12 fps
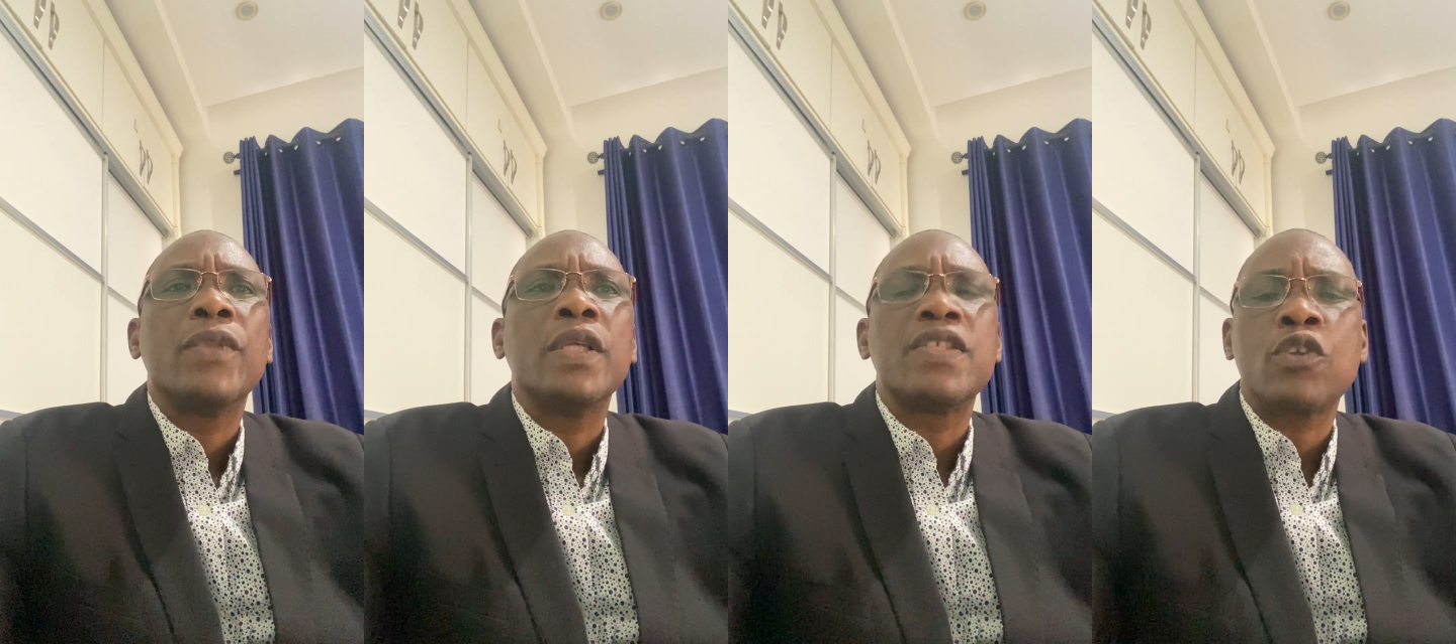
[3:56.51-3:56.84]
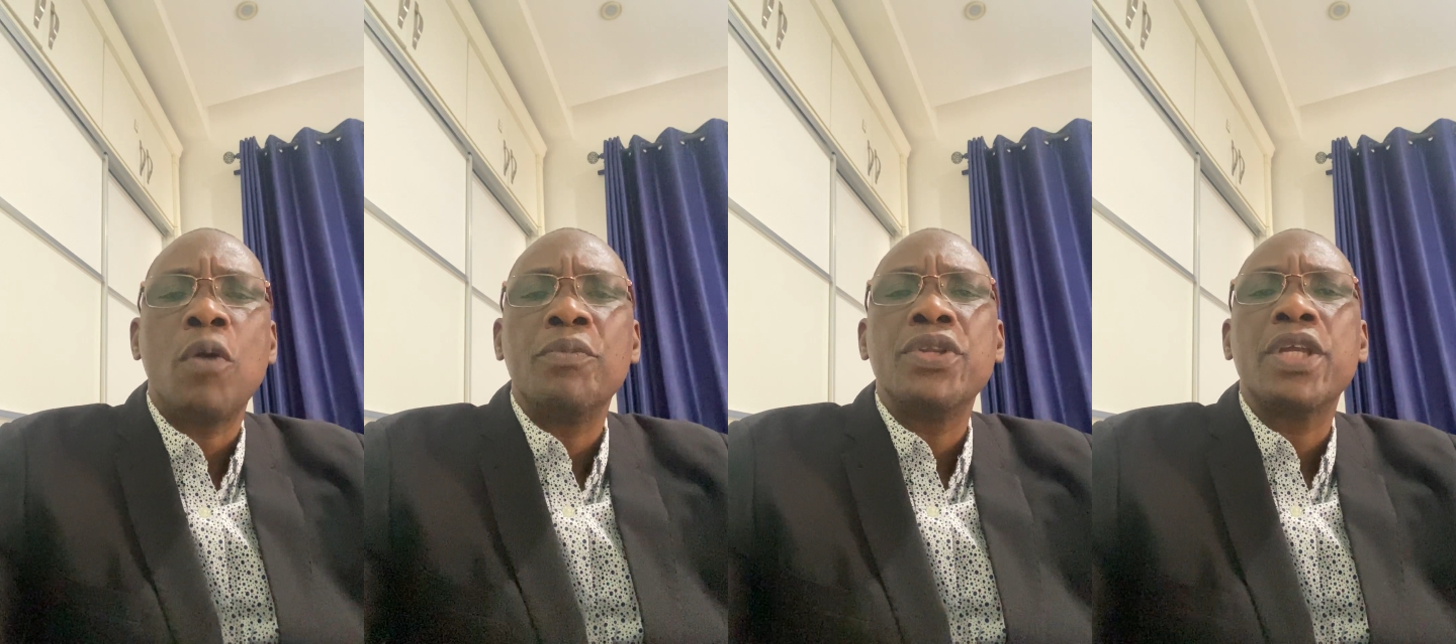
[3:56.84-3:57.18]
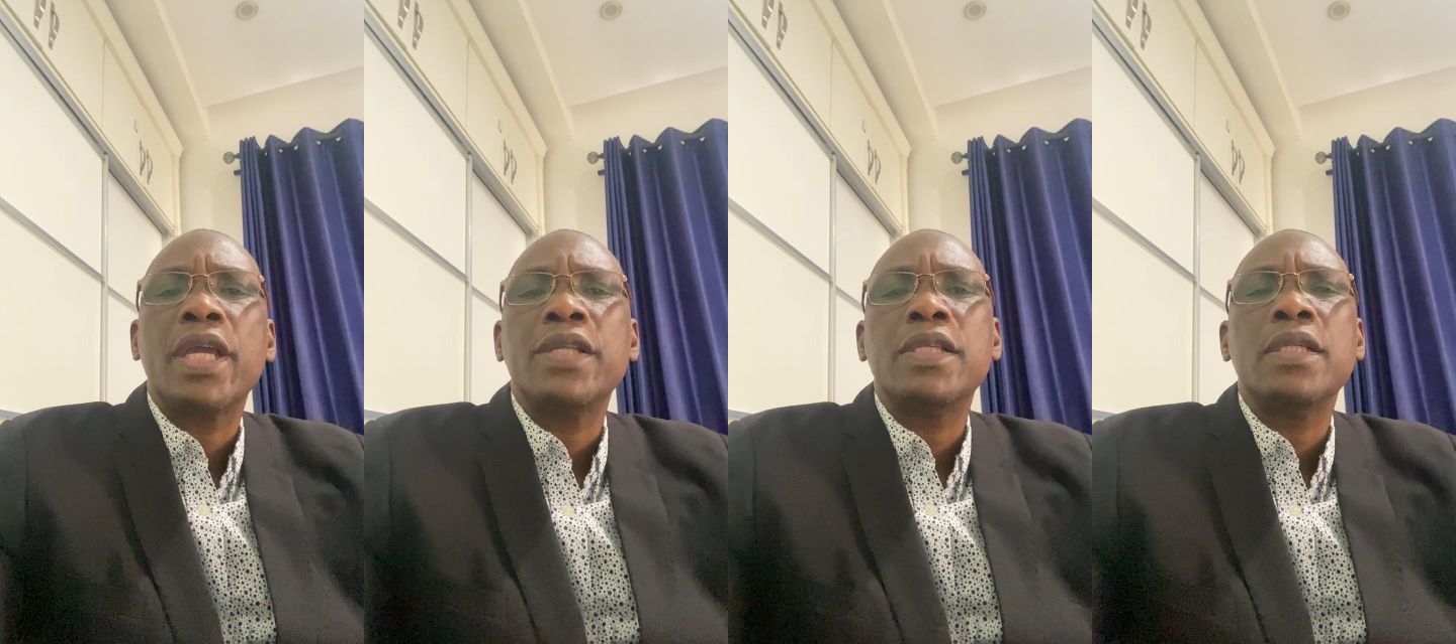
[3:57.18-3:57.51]
is
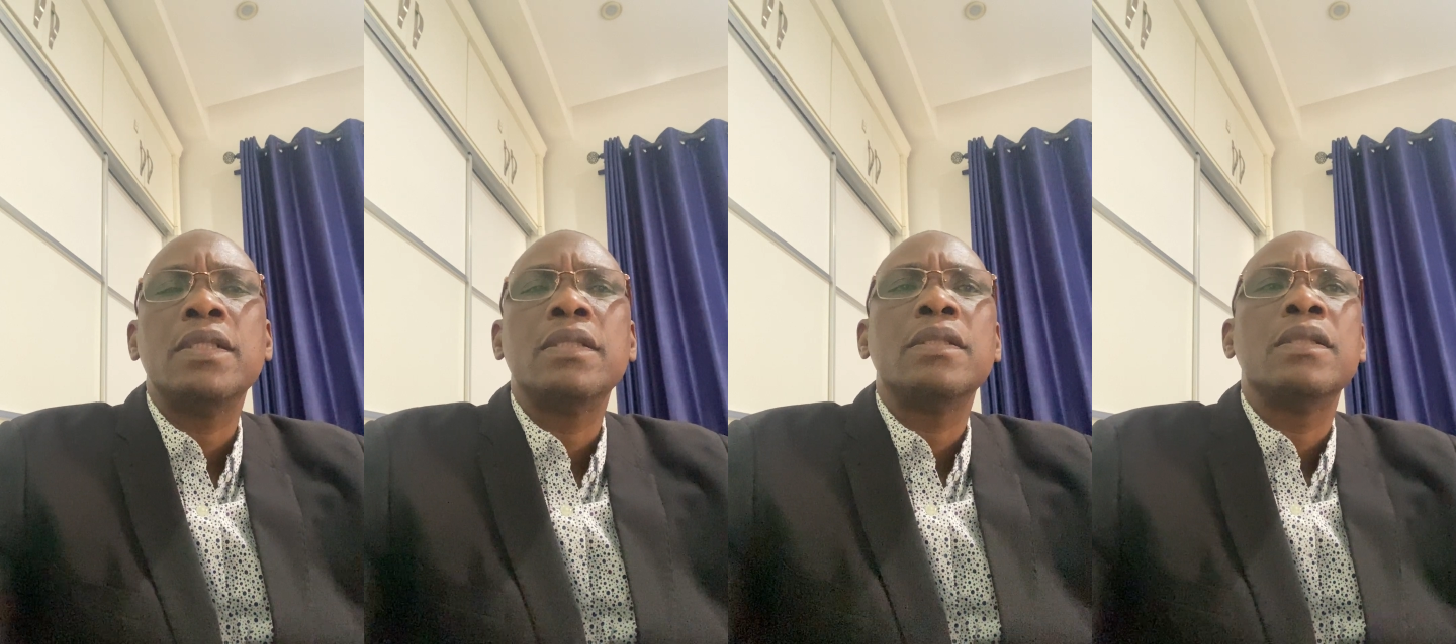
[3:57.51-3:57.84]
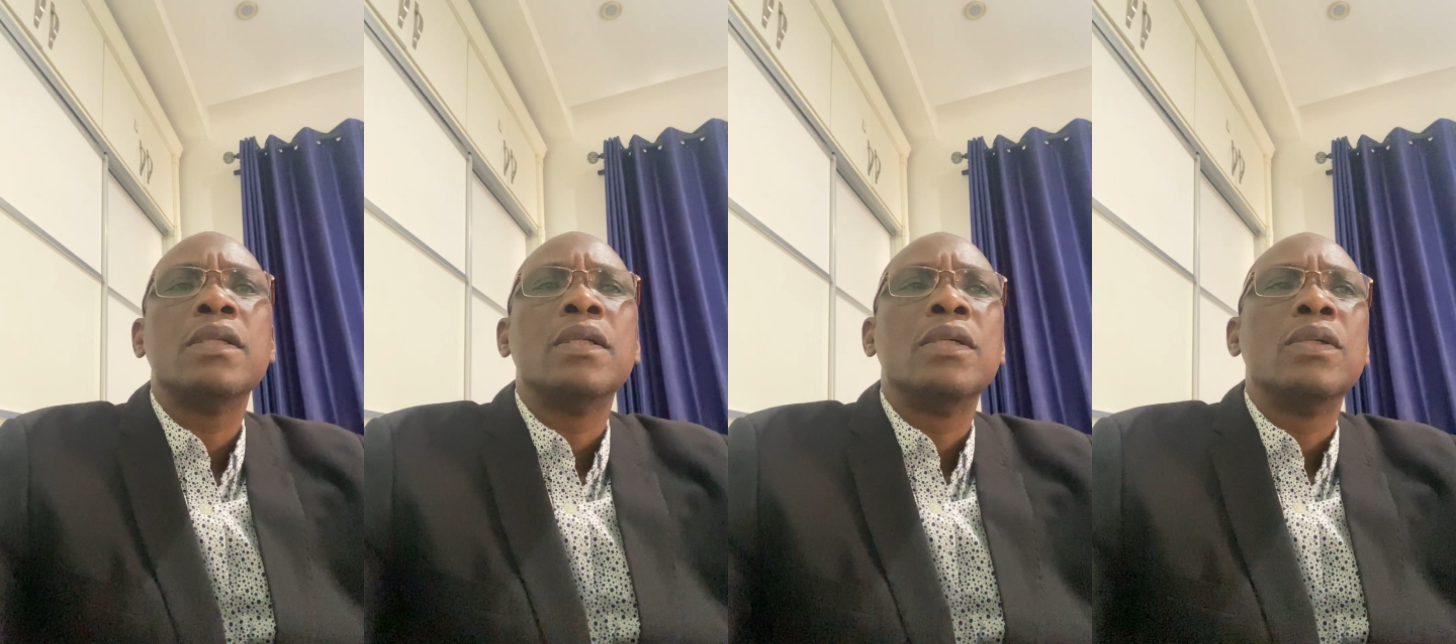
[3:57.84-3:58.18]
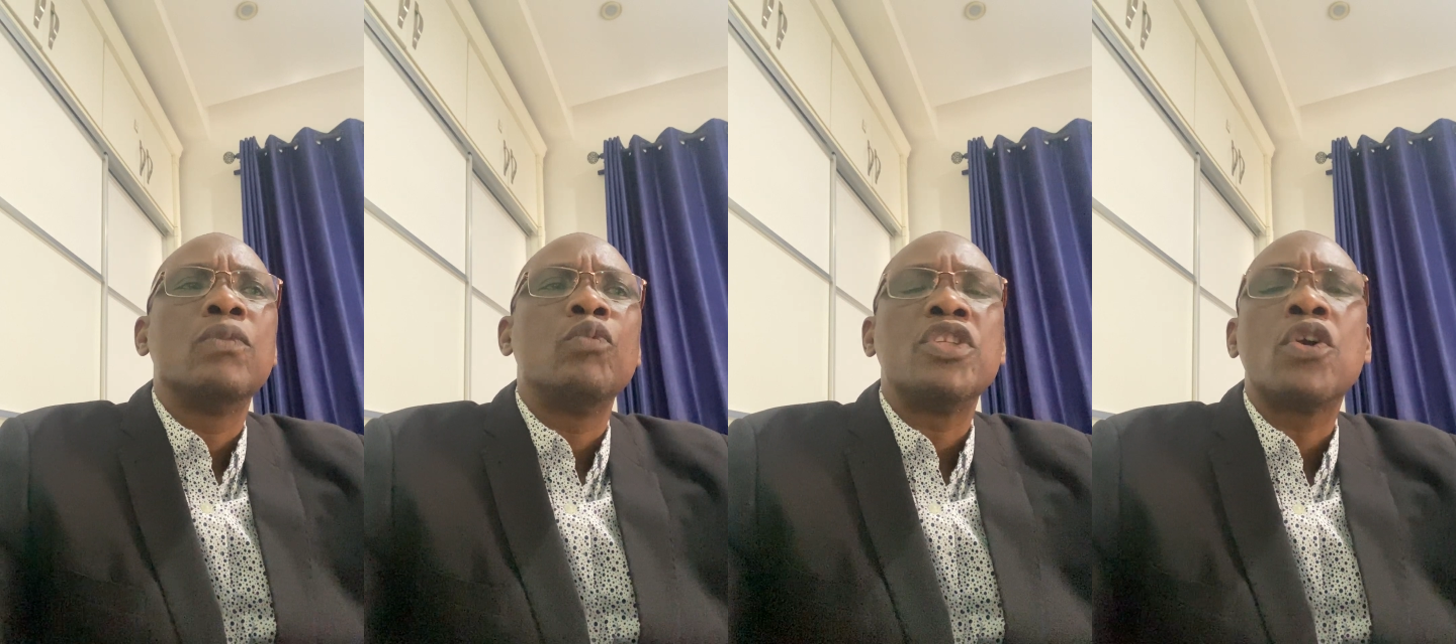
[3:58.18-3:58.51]
communicating
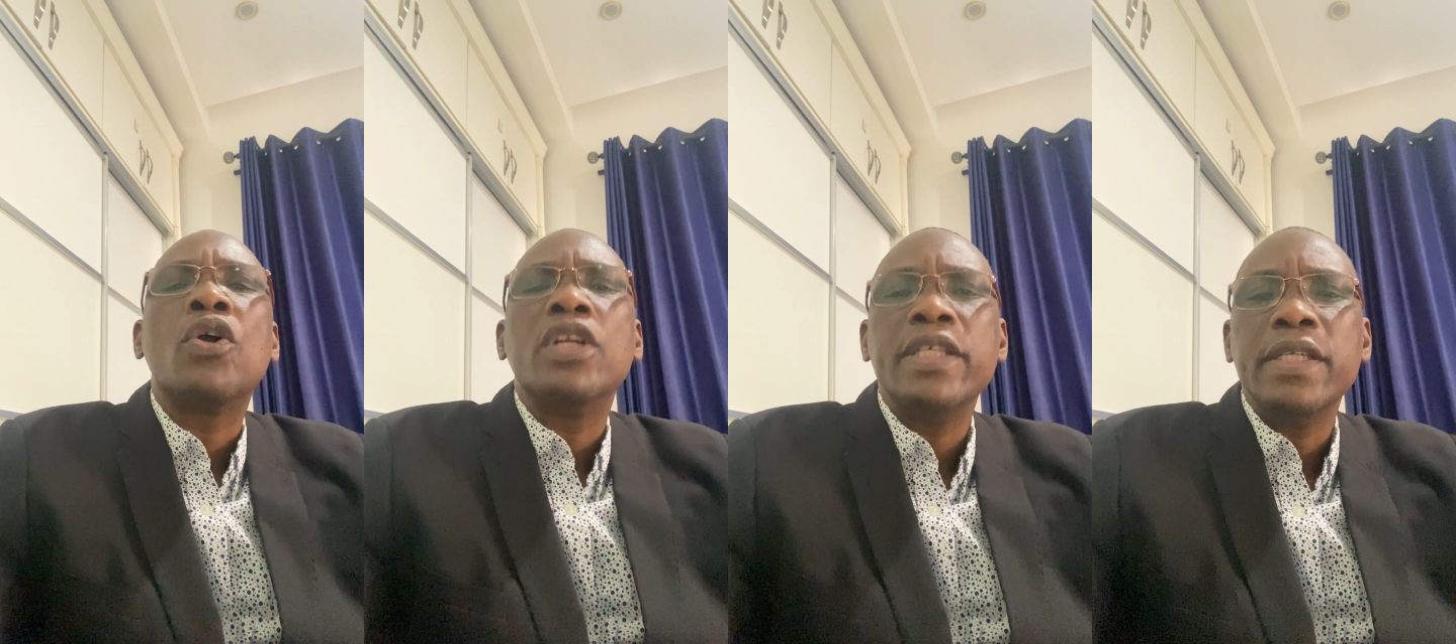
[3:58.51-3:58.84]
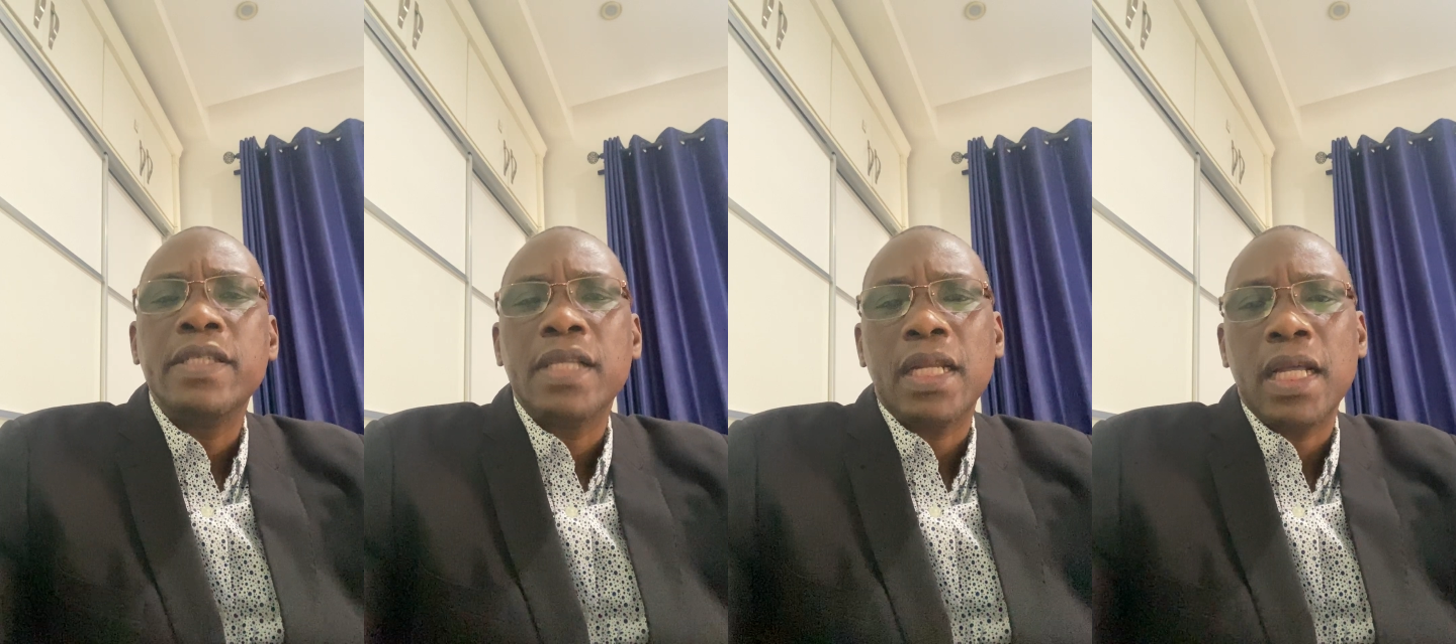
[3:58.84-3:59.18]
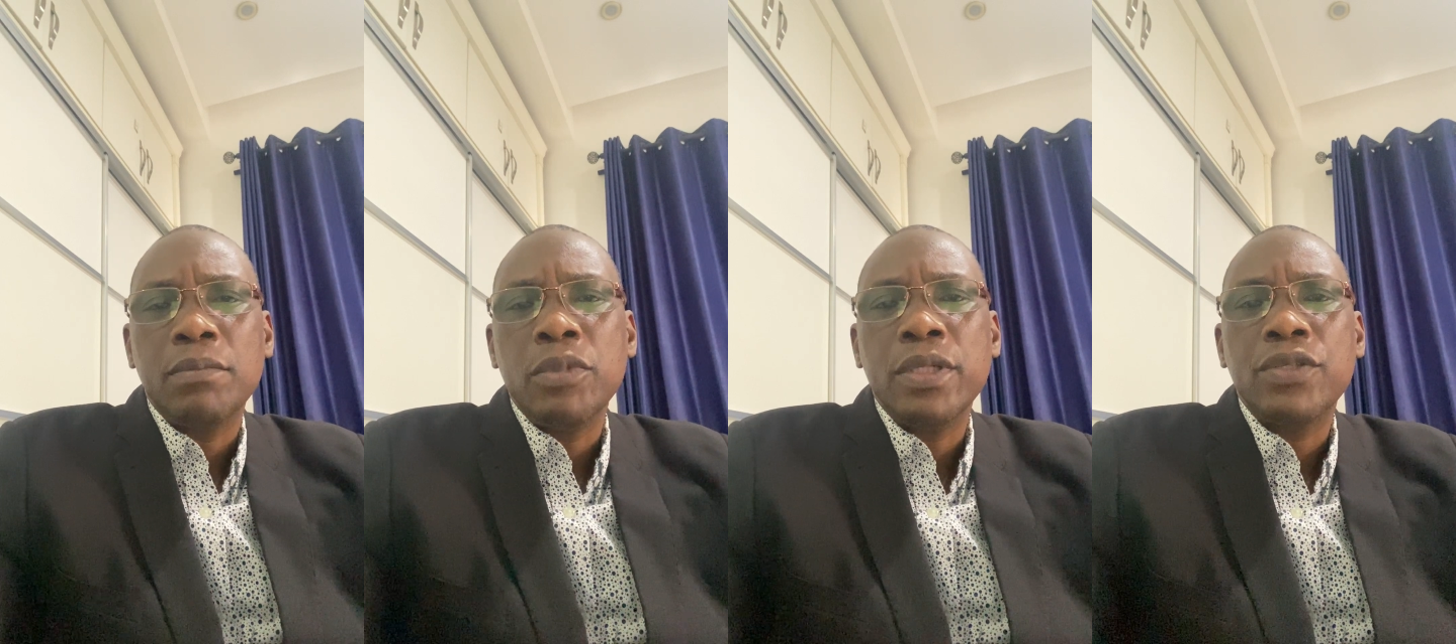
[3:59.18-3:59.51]
with colleagues and
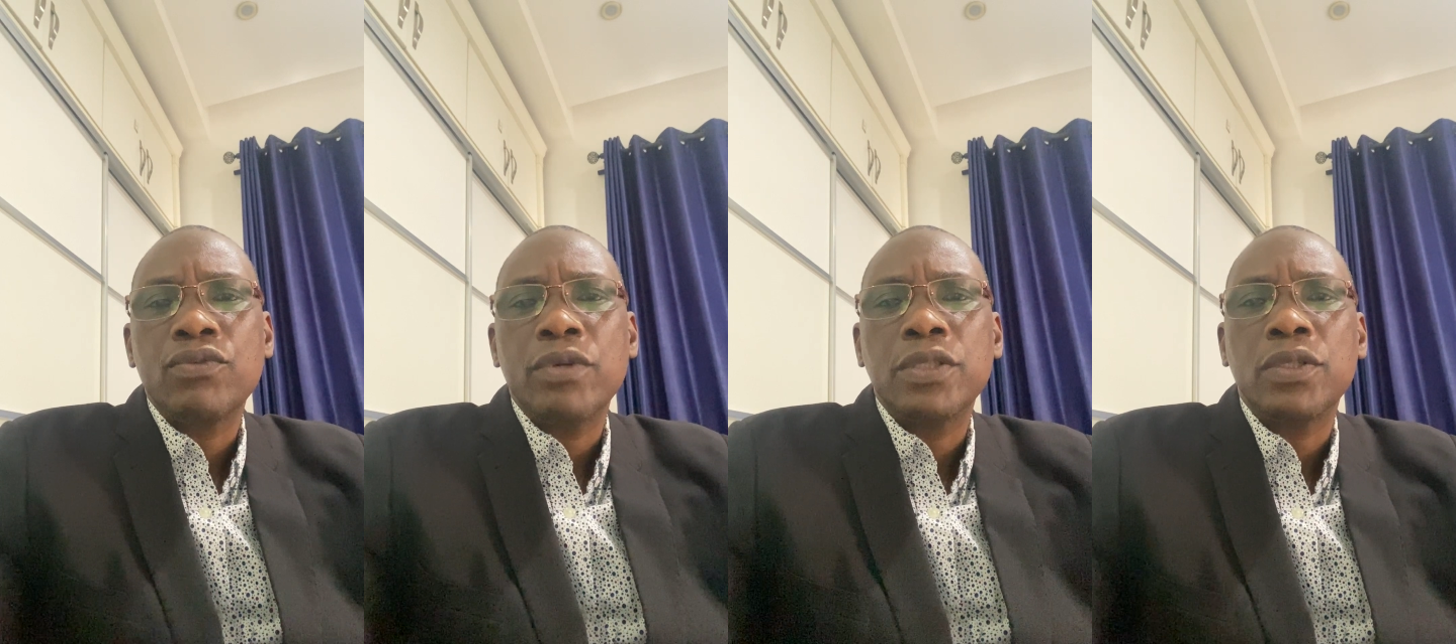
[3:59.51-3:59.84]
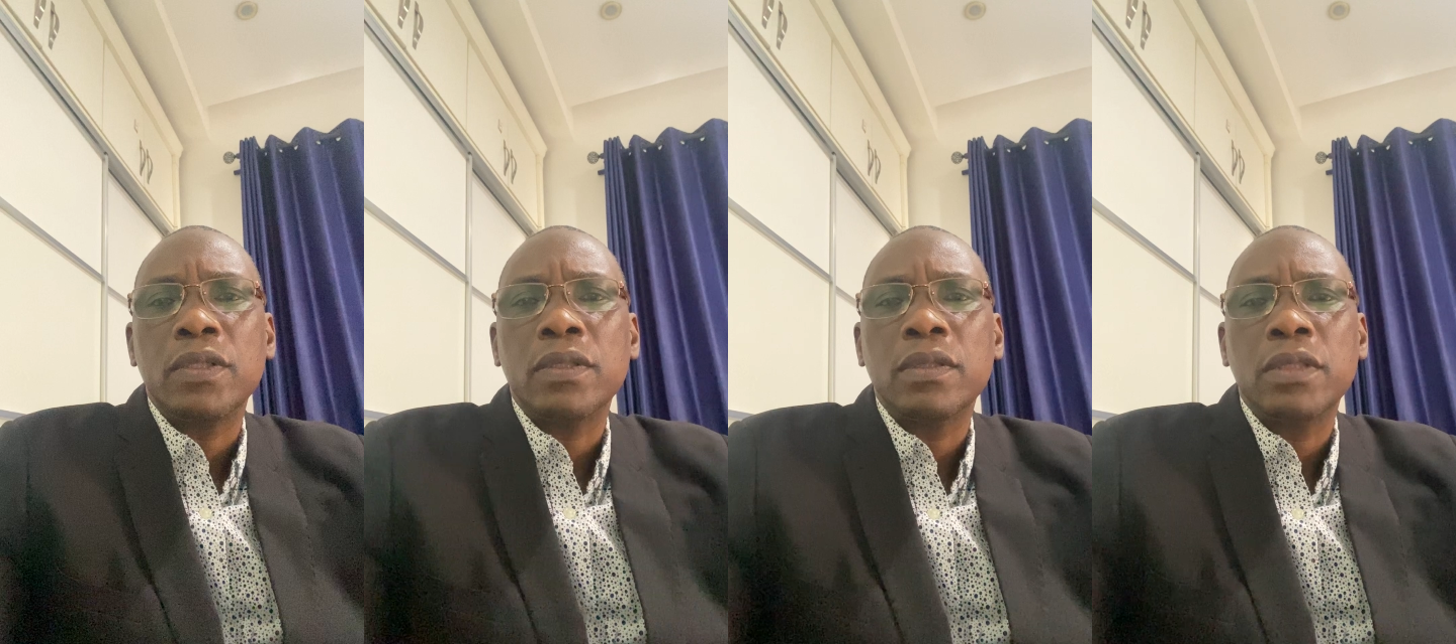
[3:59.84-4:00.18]
administration,